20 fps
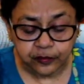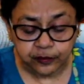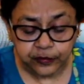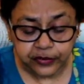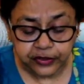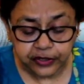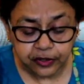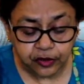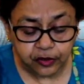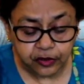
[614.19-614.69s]

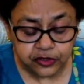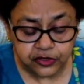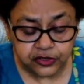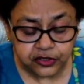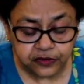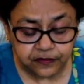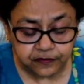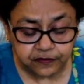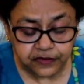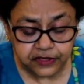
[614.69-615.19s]
because
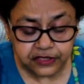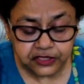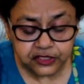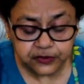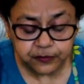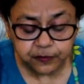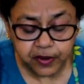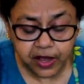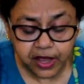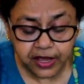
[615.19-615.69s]
of the
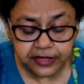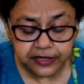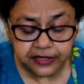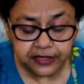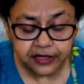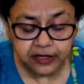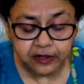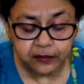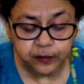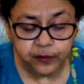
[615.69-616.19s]

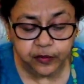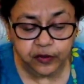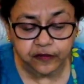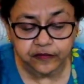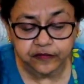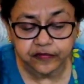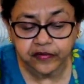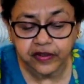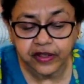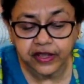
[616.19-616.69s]
spiral
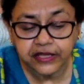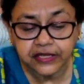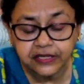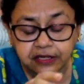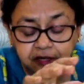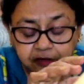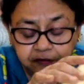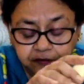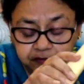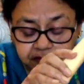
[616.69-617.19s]

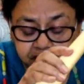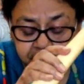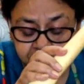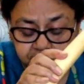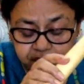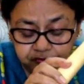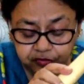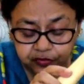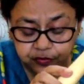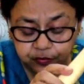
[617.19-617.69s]
profile of
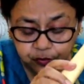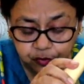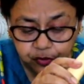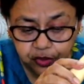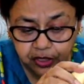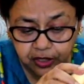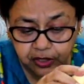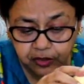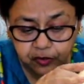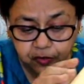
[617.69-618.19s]
this
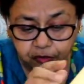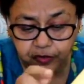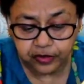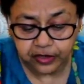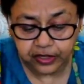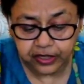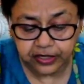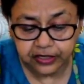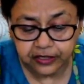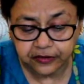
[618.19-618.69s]
femoral
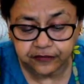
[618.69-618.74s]
condyle.